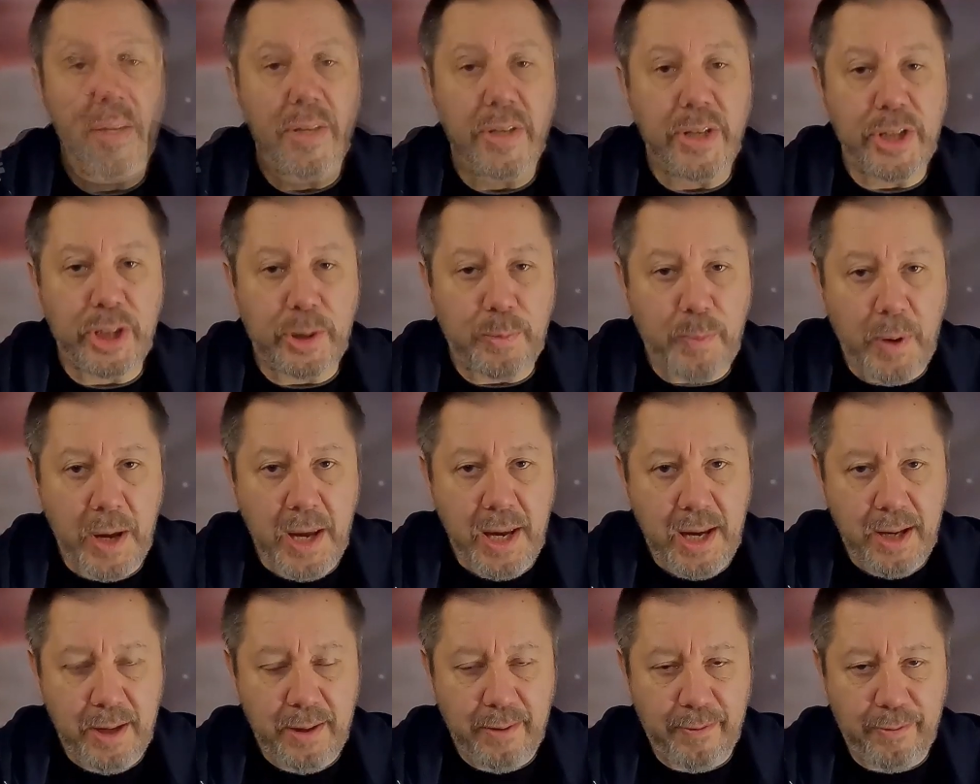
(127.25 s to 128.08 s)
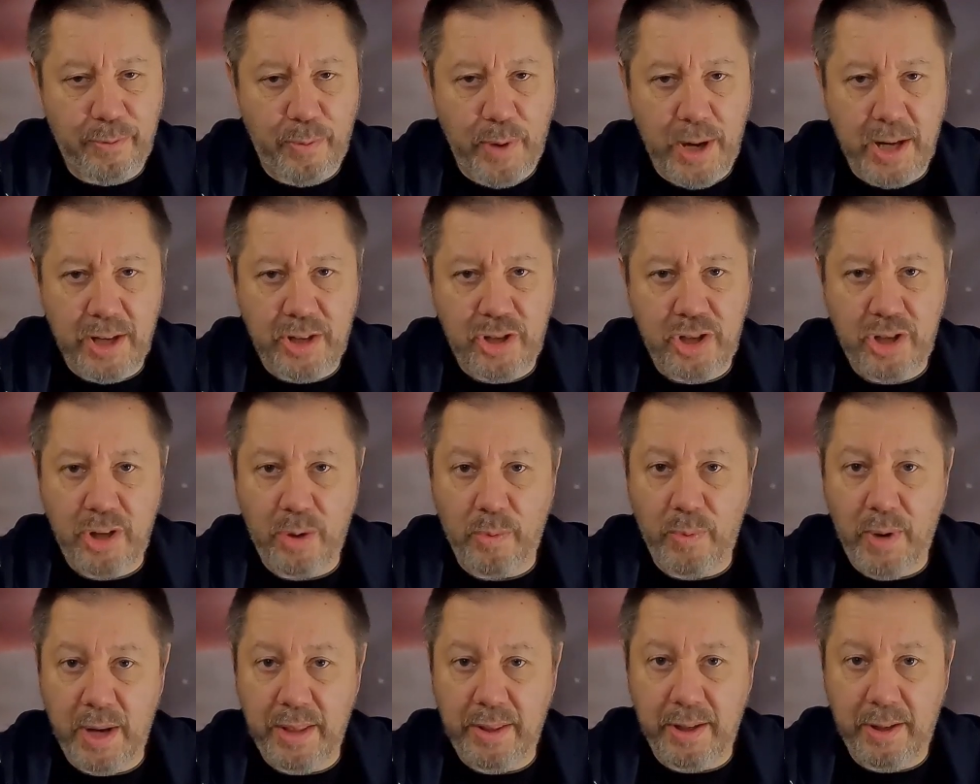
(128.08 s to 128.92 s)
Speaking of which,
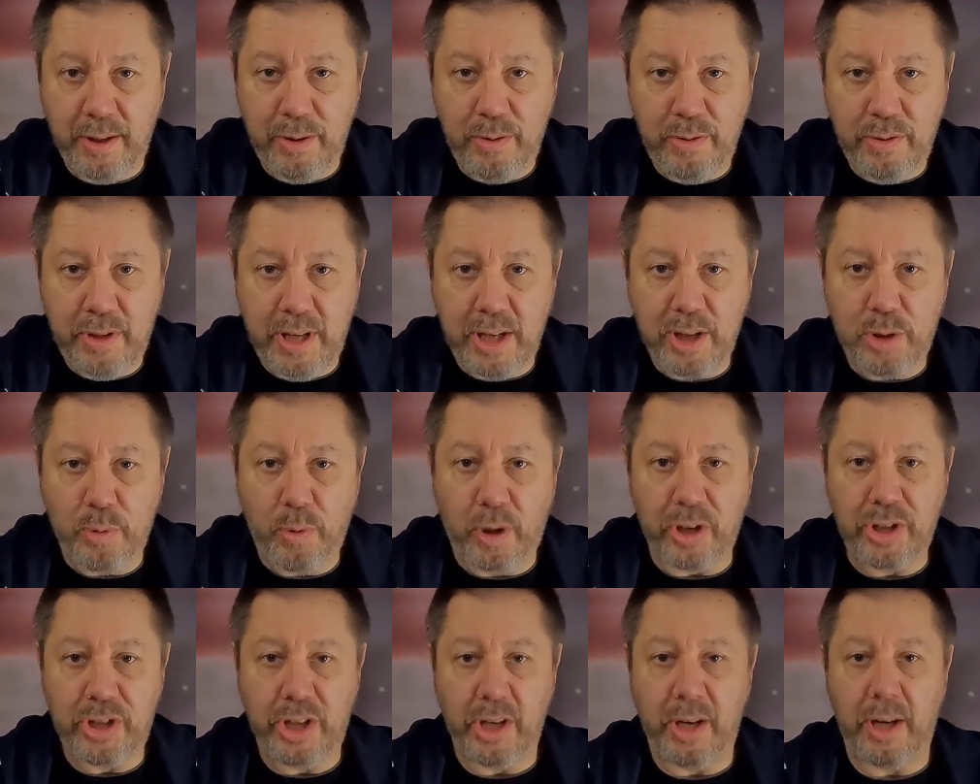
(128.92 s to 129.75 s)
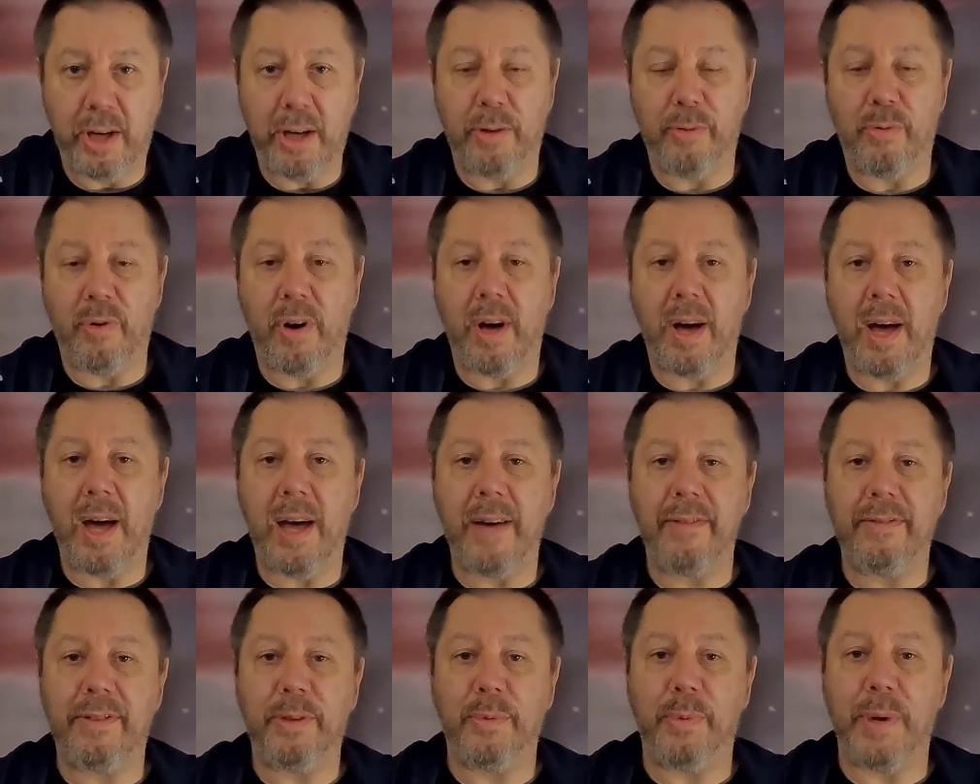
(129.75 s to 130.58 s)
when the new dishwasher
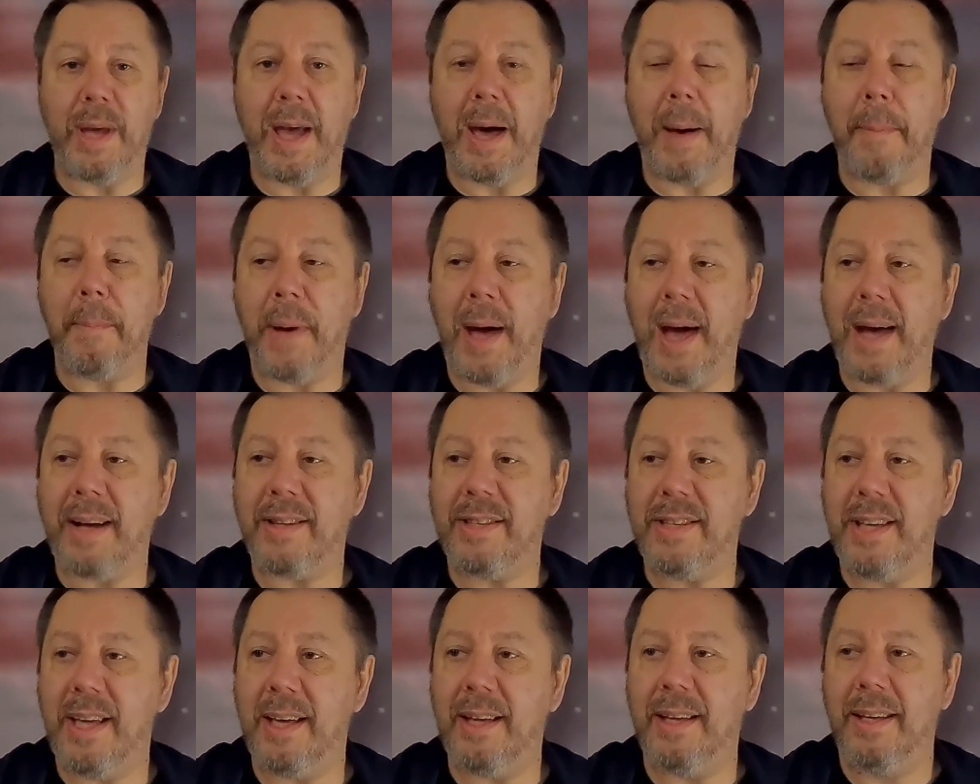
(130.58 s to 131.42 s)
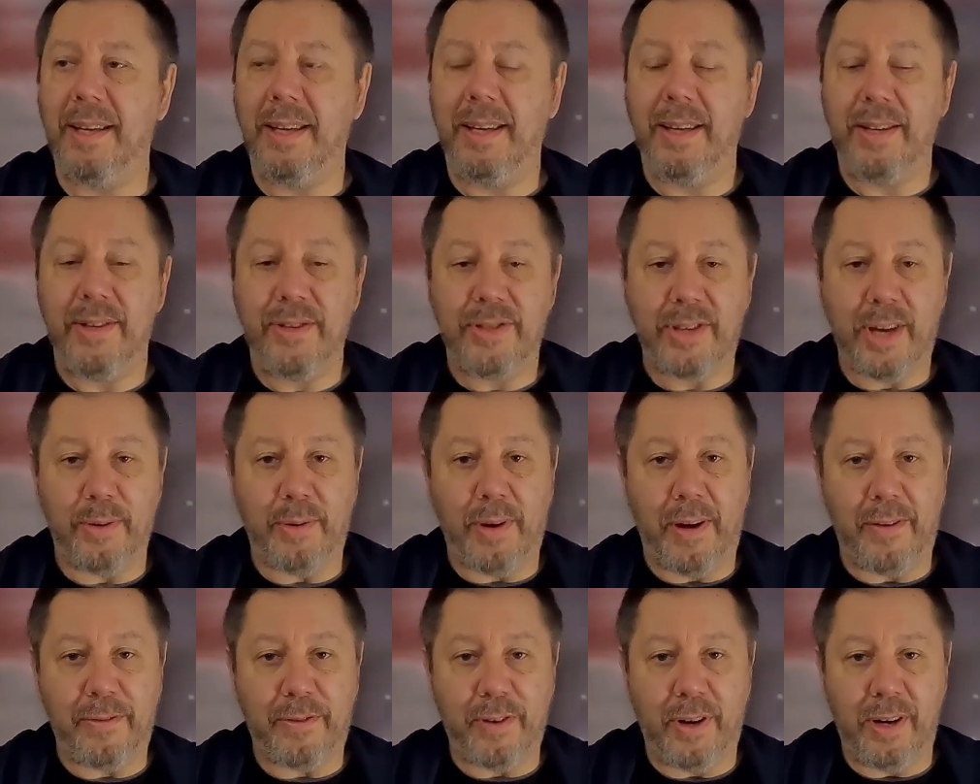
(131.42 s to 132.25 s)
arrived, we unpacked it. So
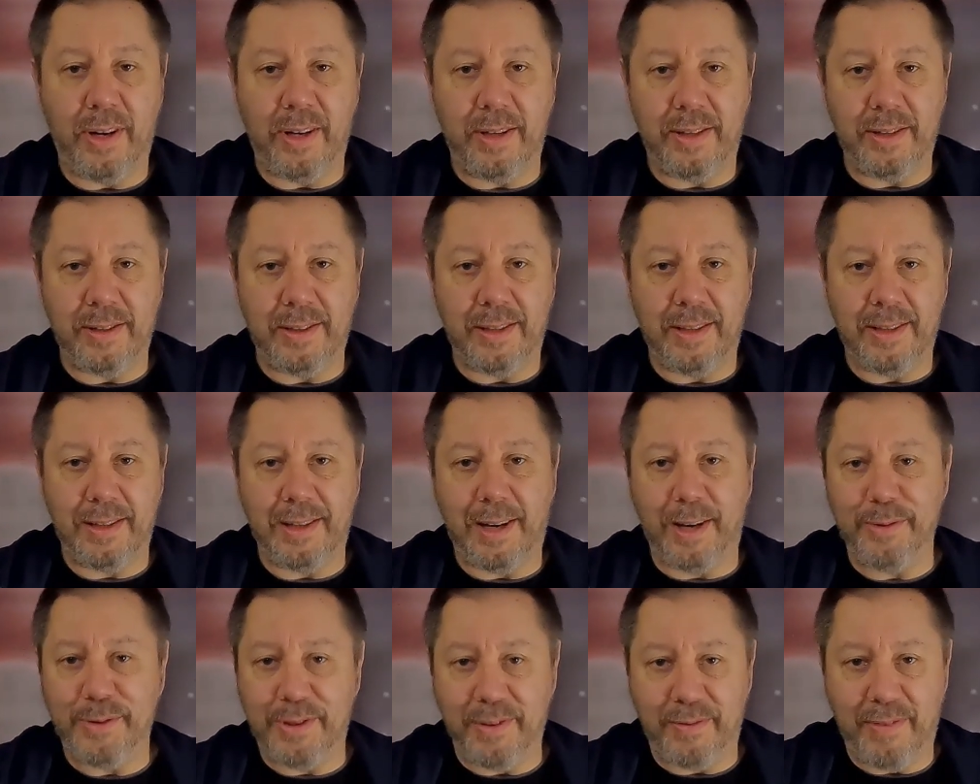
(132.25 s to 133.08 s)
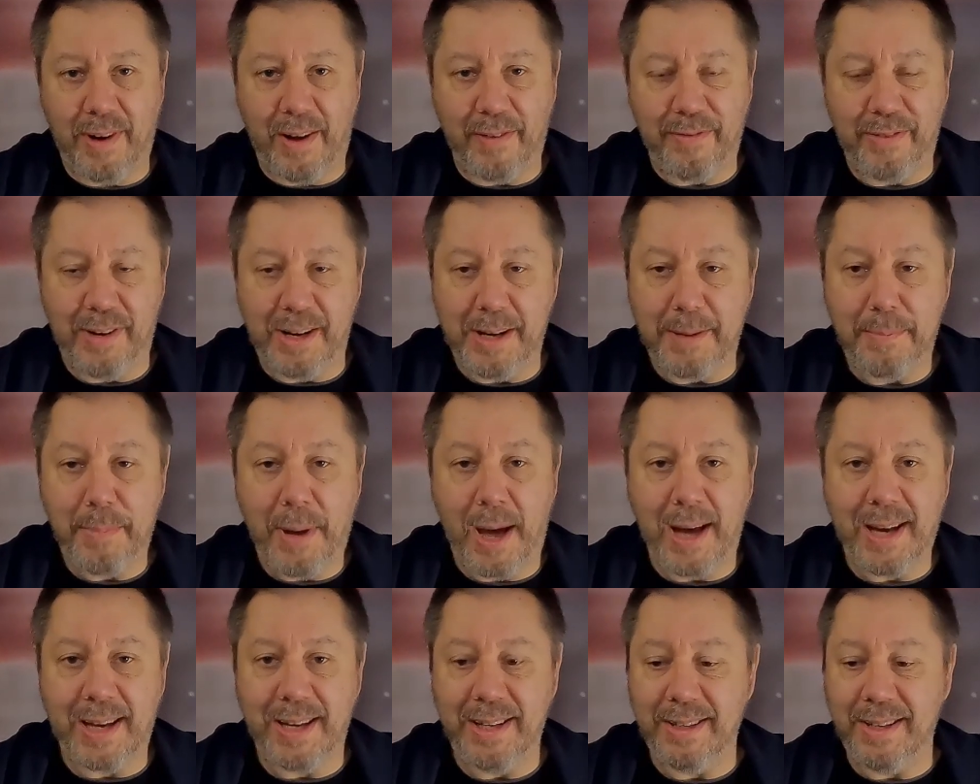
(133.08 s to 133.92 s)
I've got loads of lovely
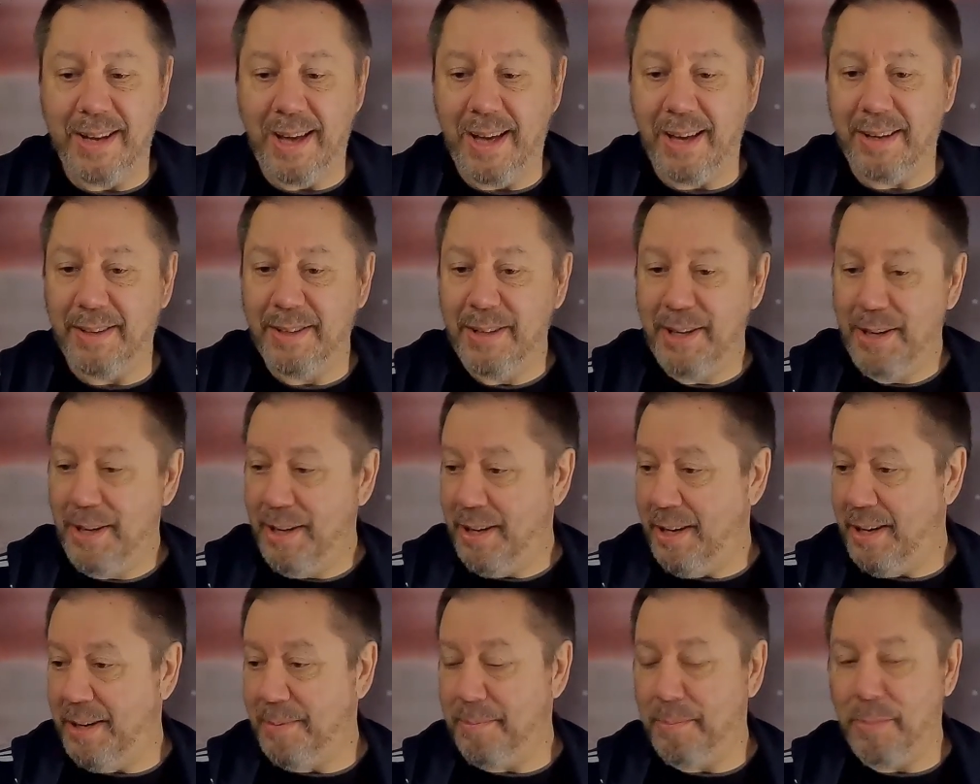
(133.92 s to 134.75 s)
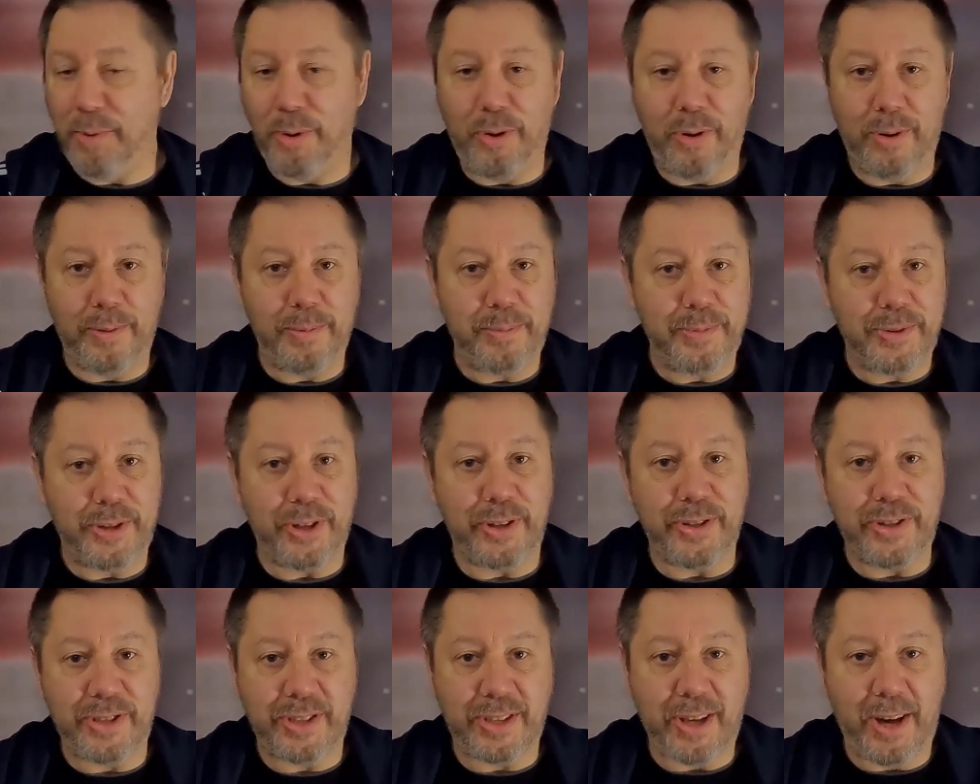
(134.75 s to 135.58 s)
packing now and more
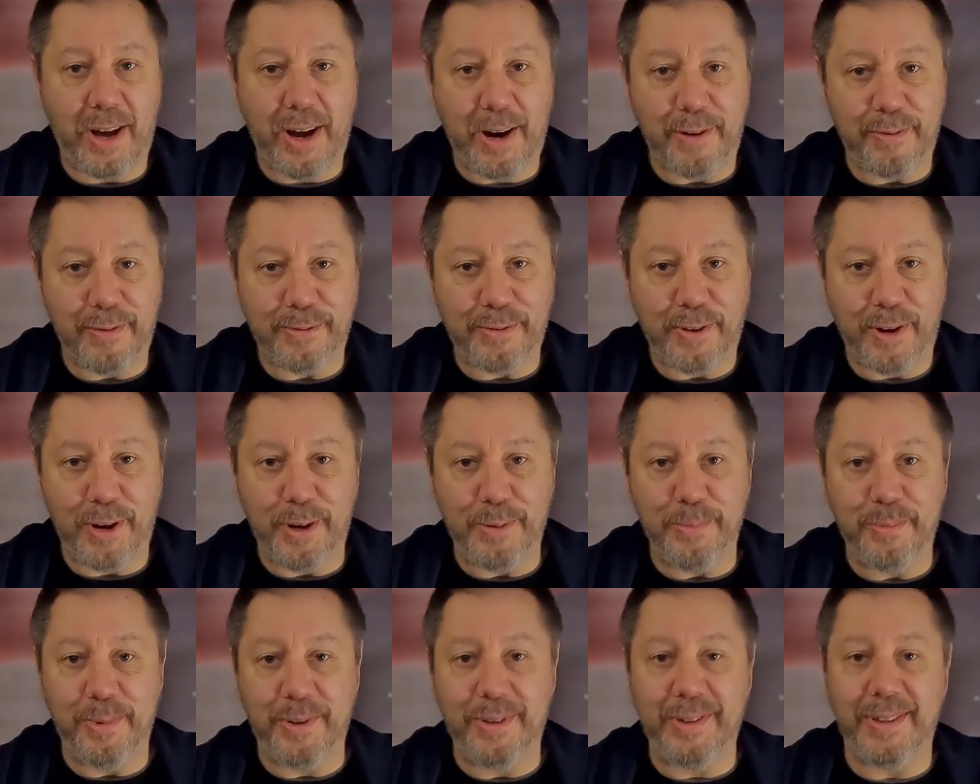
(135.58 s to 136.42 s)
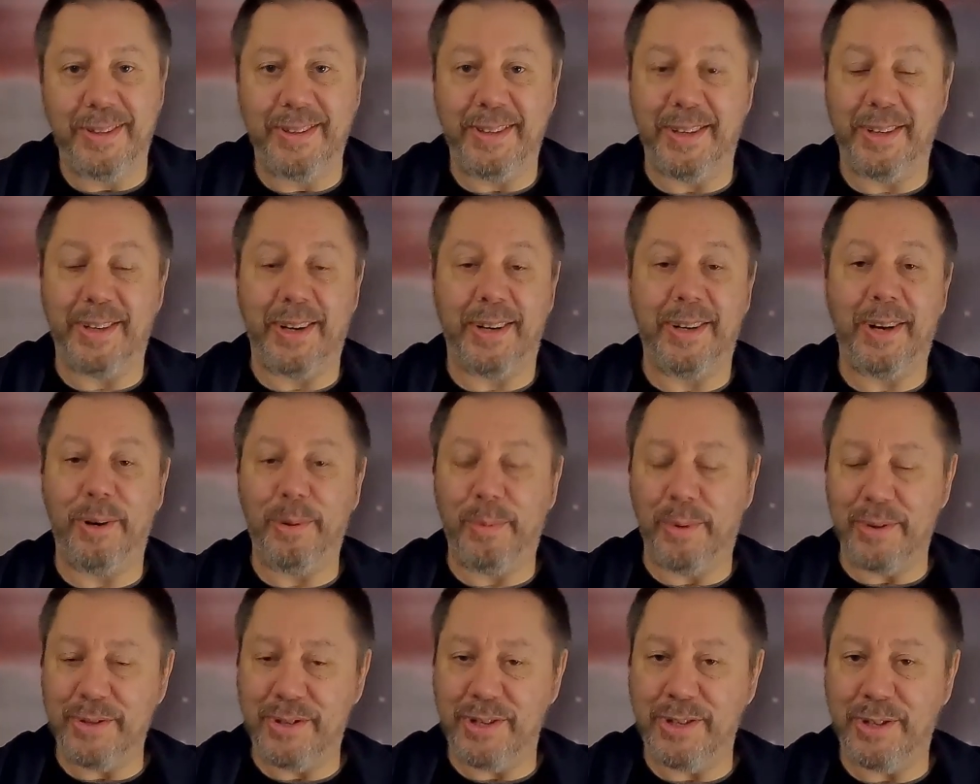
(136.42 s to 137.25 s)
sort of styrofoam than I know
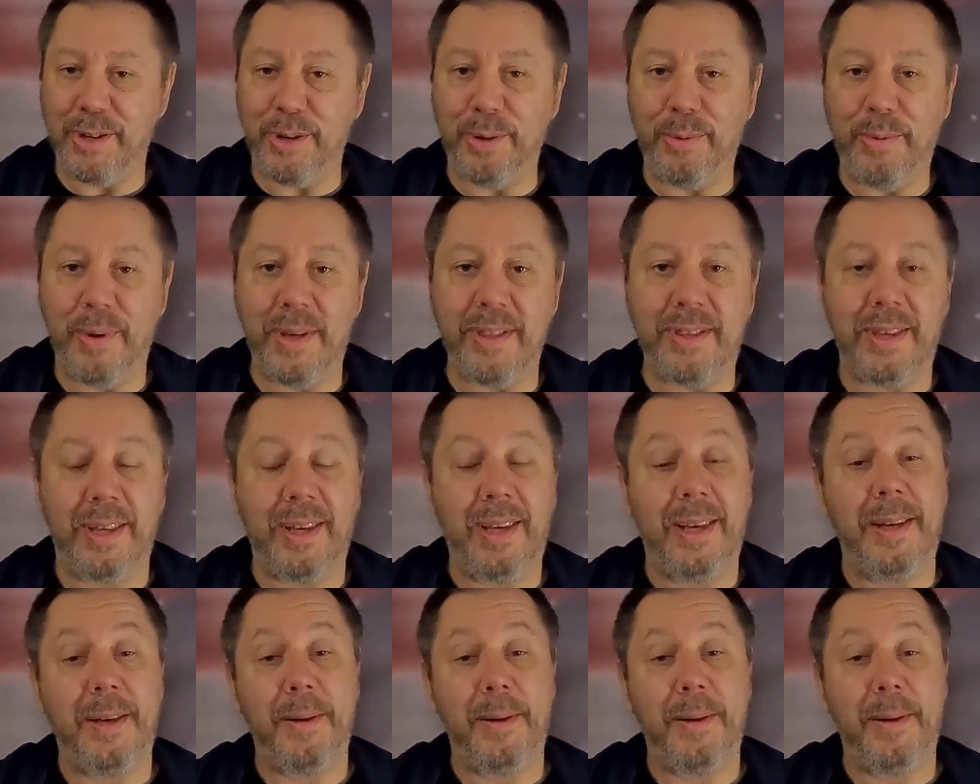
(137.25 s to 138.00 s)
what to do with.